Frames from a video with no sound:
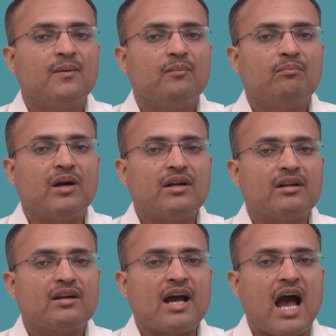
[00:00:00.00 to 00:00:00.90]

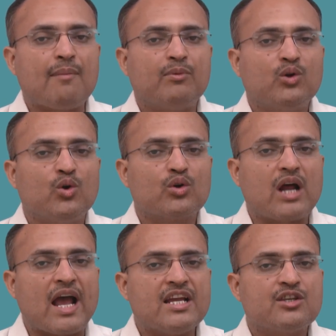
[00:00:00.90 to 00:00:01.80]
murderer have no
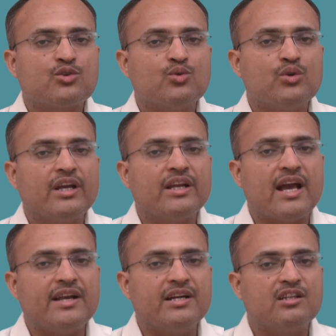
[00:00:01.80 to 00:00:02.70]
right to
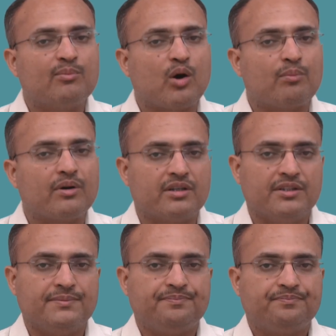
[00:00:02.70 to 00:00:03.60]
inherit the
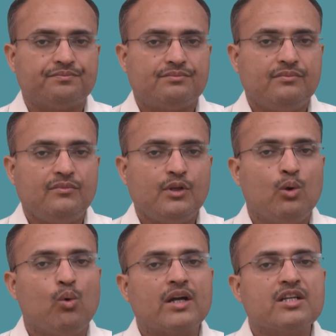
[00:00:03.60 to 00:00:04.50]
property.
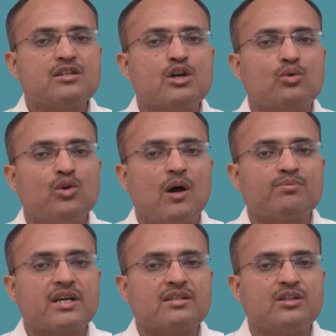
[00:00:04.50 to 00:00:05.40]
What is the rule of
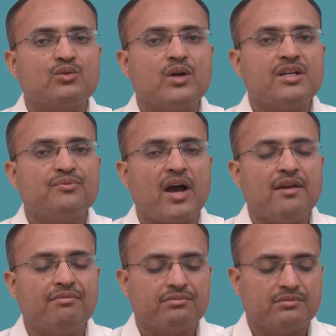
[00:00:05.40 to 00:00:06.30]
section 25?